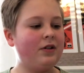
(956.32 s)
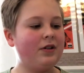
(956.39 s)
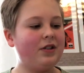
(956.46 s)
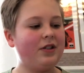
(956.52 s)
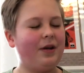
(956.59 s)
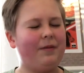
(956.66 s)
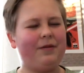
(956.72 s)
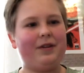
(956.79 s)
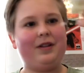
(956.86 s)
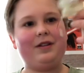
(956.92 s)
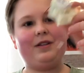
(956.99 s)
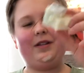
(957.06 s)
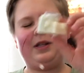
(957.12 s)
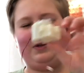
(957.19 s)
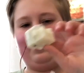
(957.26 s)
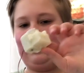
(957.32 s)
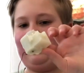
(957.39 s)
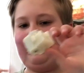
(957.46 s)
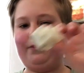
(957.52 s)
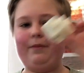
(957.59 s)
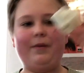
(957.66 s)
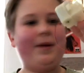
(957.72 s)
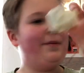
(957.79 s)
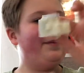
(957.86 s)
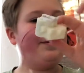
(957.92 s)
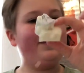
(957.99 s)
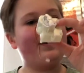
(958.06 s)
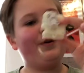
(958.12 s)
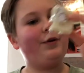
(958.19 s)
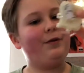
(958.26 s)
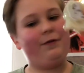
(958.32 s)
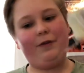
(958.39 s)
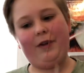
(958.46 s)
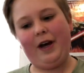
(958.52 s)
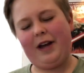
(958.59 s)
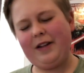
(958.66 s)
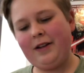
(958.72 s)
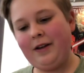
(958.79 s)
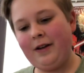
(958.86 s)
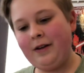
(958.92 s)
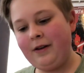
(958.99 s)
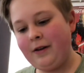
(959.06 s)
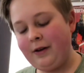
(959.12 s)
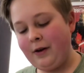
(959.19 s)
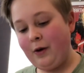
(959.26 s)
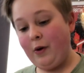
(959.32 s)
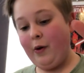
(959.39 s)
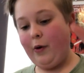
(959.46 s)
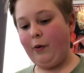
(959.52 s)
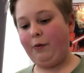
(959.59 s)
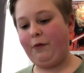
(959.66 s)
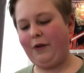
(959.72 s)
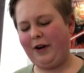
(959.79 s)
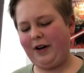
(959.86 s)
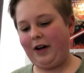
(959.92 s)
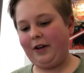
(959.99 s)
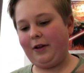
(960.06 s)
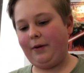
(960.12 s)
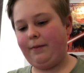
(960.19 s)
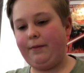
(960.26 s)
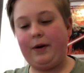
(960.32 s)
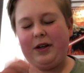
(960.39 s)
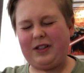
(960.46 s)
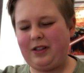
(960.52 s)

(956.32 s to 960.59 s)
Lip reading: something, it will maybe be good for that. For another Buzz